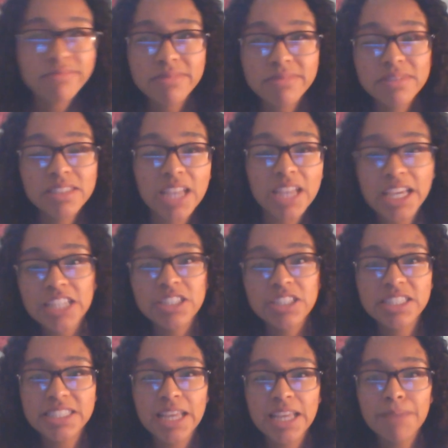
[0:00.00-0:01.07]
I guess you
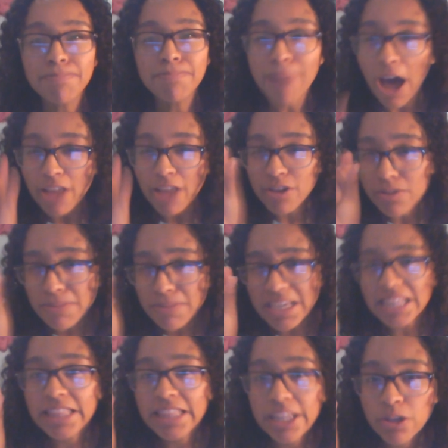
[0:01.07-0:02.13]
could say, bothered me
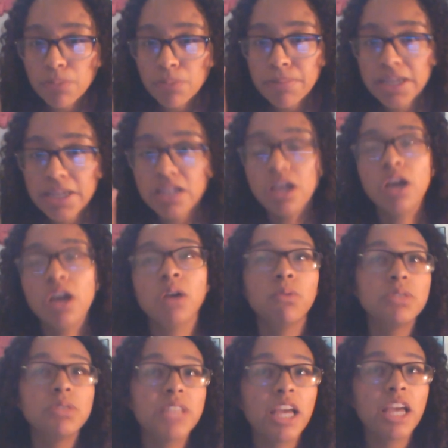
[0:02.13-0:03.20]
a little bit
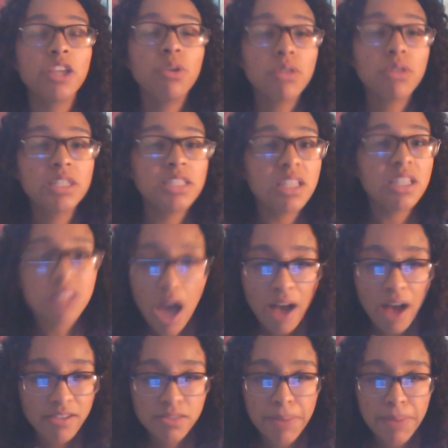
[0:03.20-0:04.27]
was that you only see
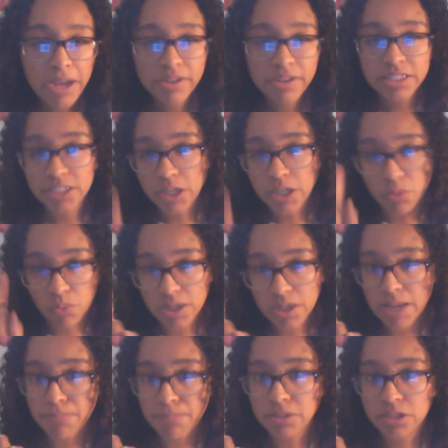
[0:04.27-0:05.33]
Toph's parents in one
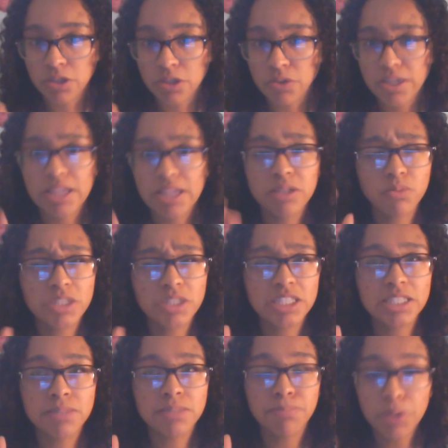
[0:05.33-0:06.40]
episode, which
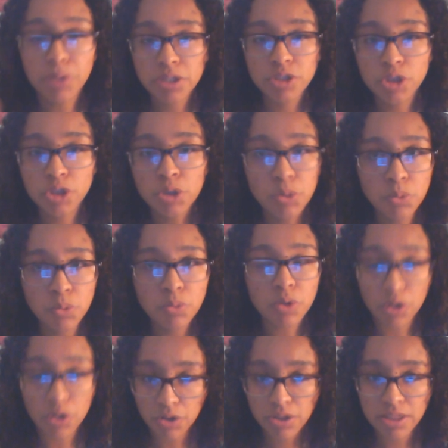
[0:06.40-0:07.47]
is Book 2,
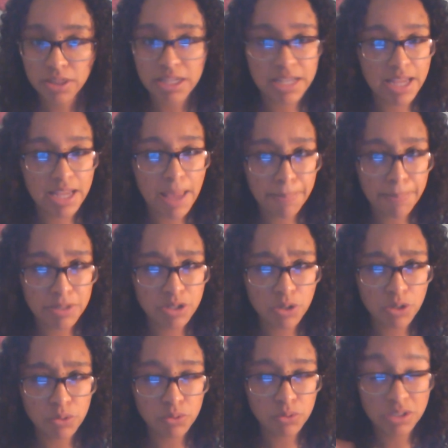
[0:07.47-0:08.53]
Earth, in
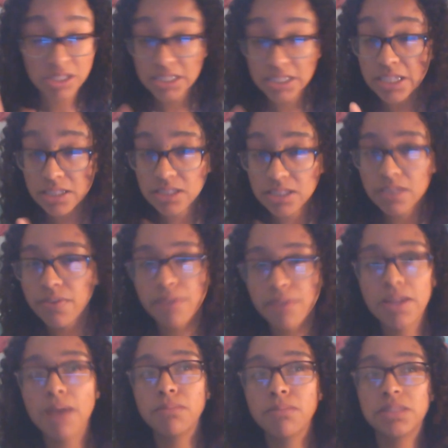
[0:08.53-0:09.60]
episode 6, if I'm
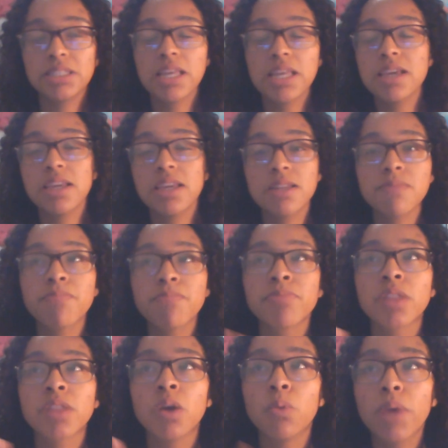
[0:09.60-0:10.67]
not mistaken,
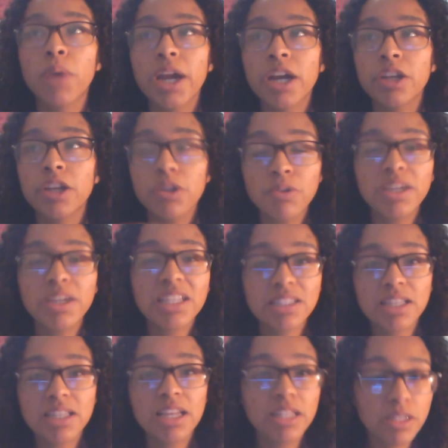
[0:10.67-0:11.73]
where you get
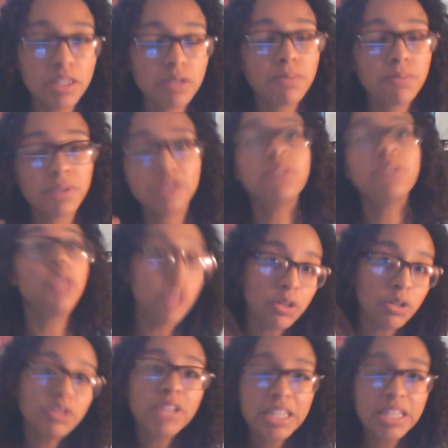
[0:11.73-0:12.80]
a little,
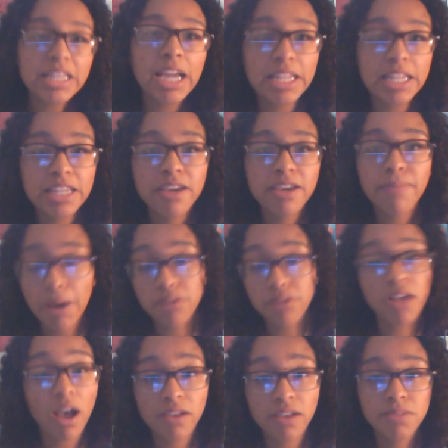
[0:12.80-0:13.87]
you get the idea about
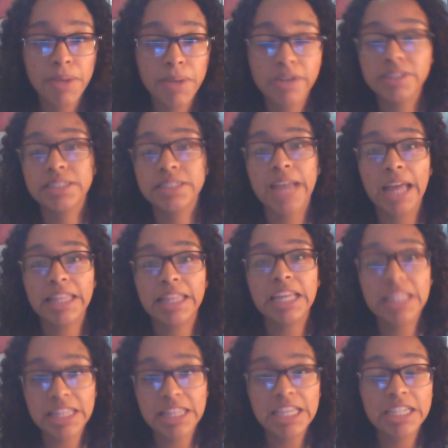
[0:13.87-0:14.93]
Toph's parents that
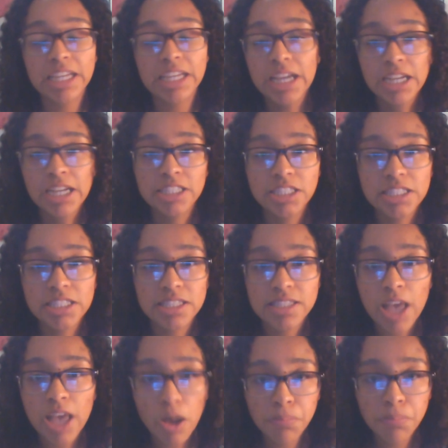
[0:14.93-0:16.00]
they think she's this
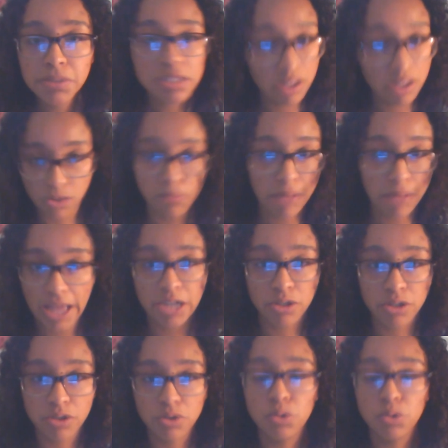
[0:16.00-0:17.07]
helpless little blind
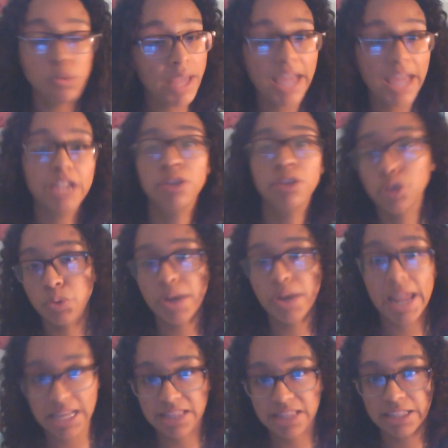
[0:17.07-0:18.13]
girl who can't do
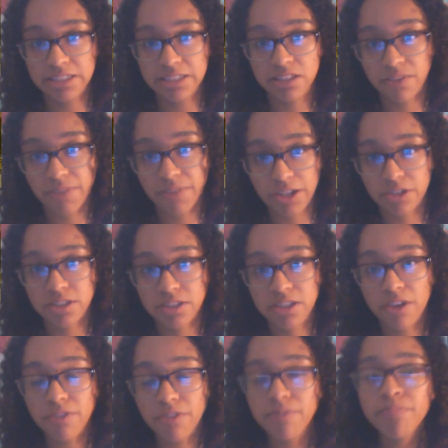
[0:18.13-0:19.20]
anything to defend herself.